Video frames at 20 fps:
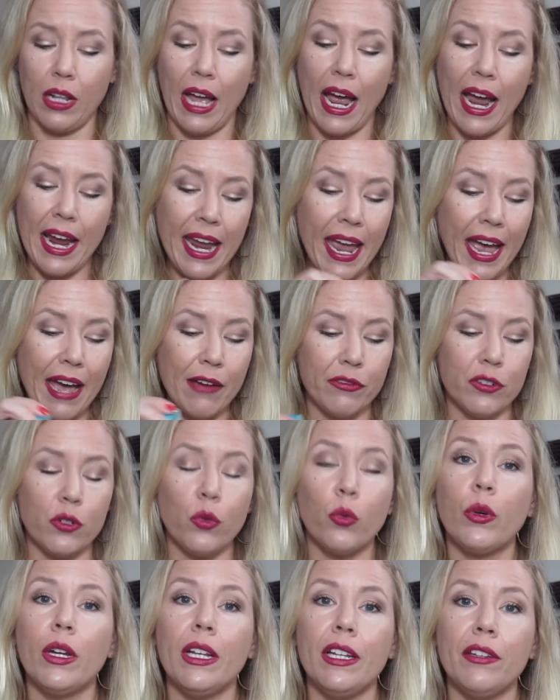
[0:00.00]
I have
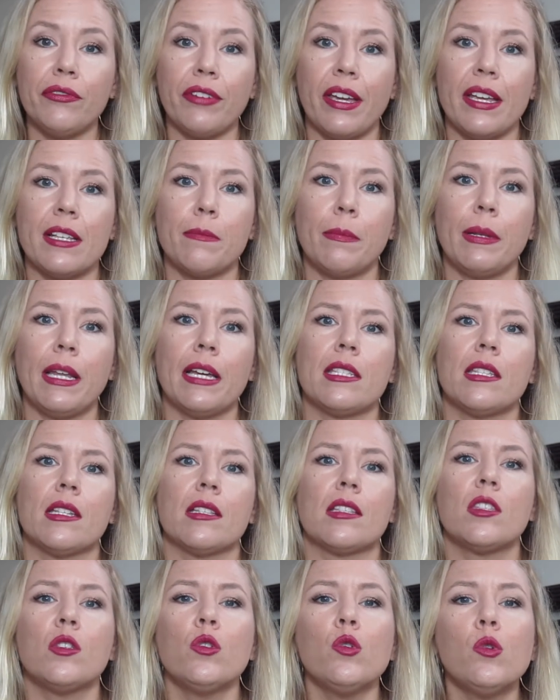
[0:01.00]
an oily face, plus
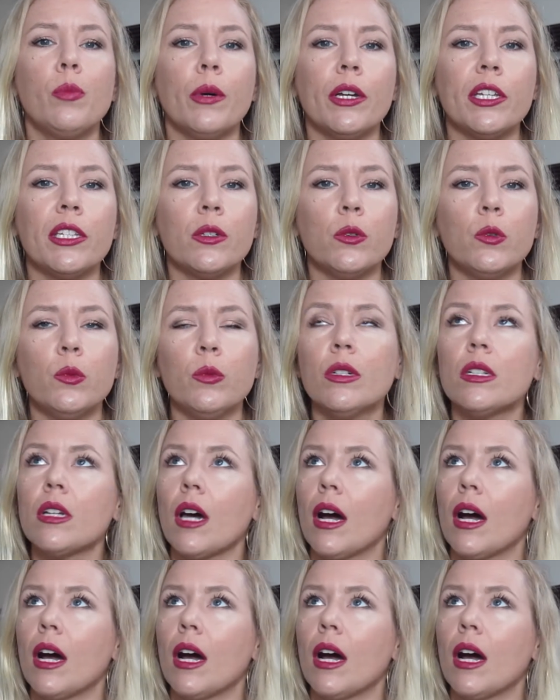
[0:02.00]
it's super humid.